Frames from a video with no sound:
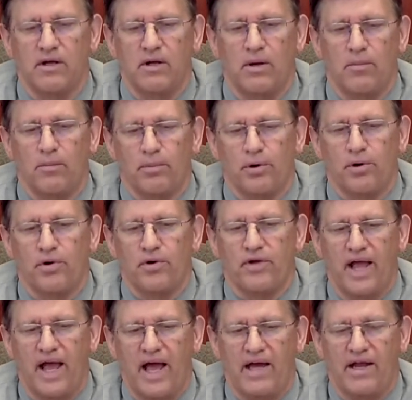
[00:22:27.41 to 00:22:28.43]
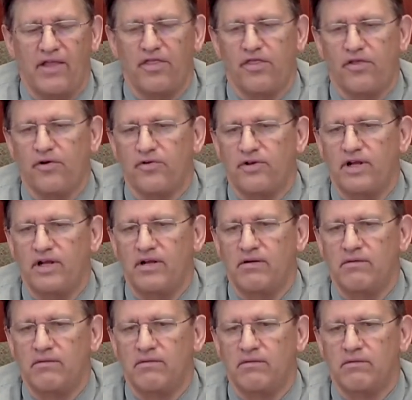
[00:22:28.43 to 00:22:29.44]
per cat and
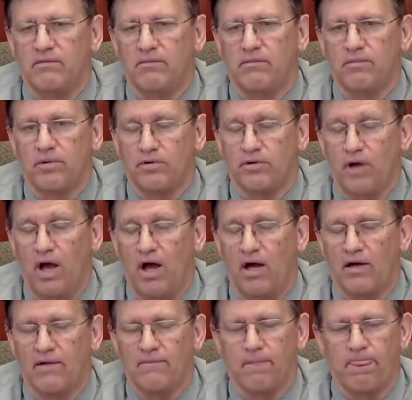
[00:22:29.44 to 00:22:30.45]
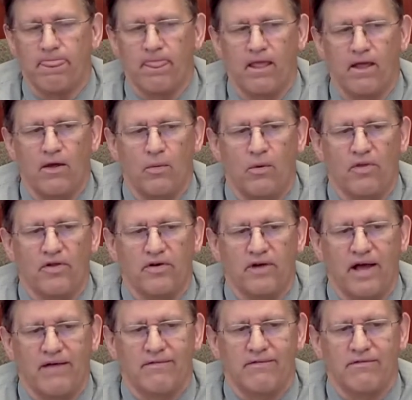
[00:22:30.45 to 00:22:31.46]
$13 per dog. Well, they're
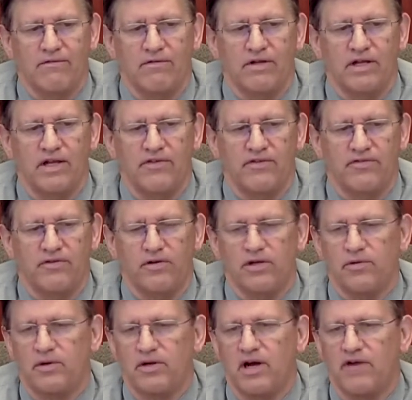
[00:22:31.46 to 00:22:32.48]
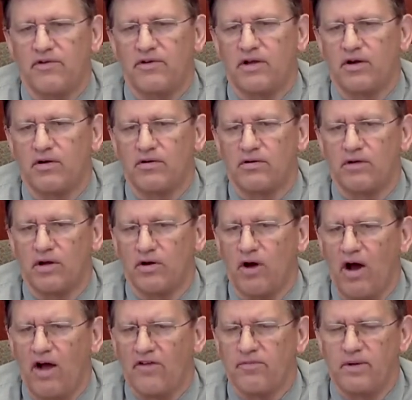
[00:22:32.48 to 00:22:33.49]
not really even fully recovering their
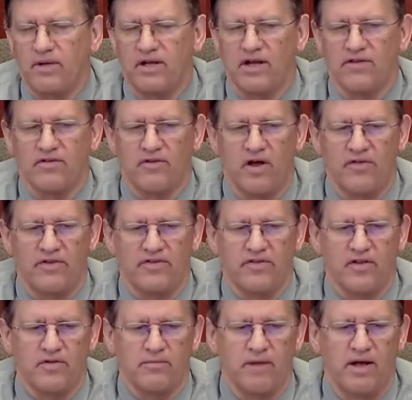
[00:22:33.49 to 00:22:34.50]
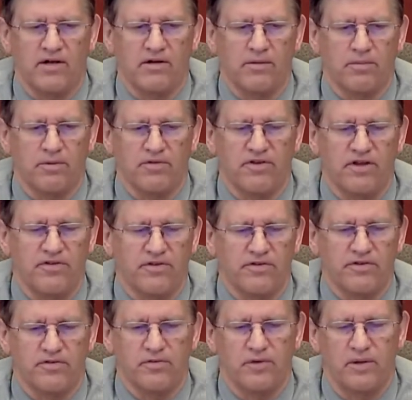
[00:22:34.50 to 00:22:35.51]
costs because of all these other medical procedures
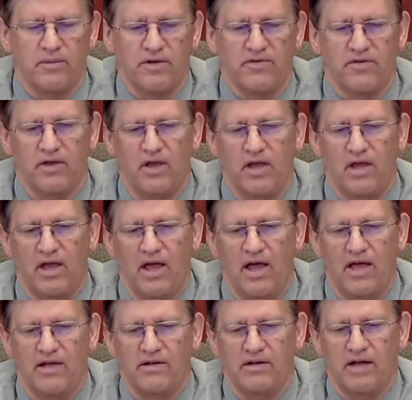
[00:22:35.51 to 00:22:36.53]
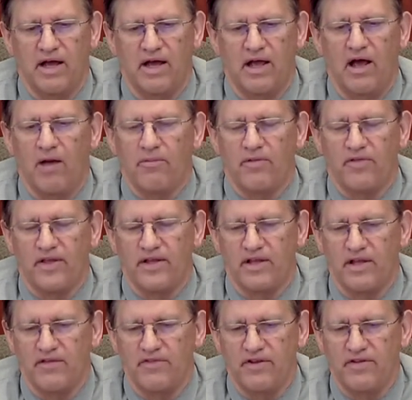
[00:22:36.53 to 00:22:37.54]
and treatments and help that they
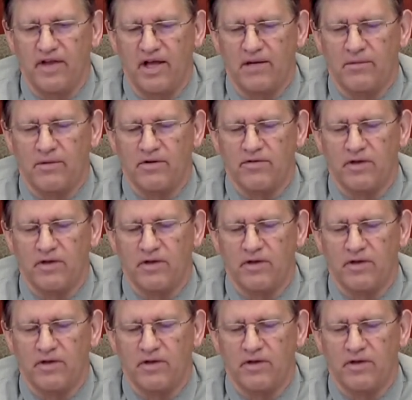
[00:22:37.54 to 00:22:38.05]
give these animals.